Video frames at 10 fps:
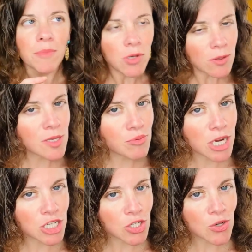
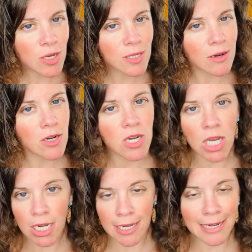Immunosuppression drugs are
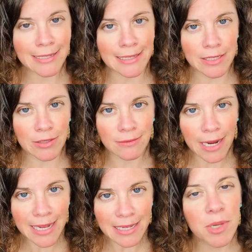not ideal,
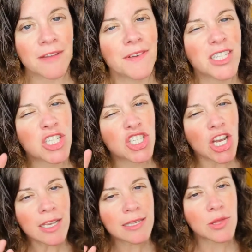right? But if it's
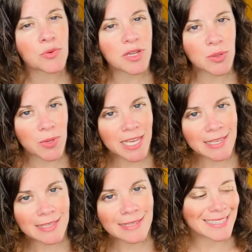just 3
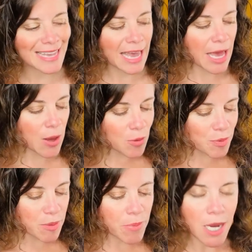weeks to help
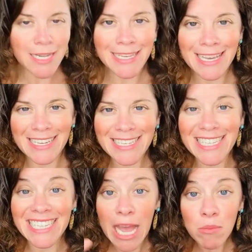the body get
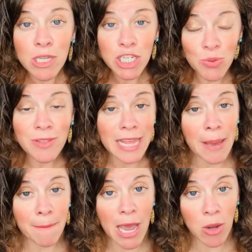established with
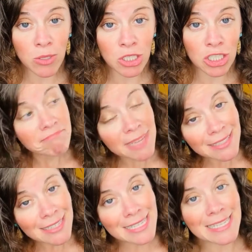that pouch, that
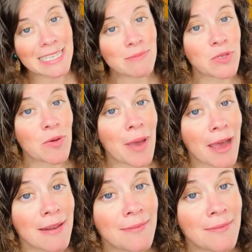doesn't seem so bad.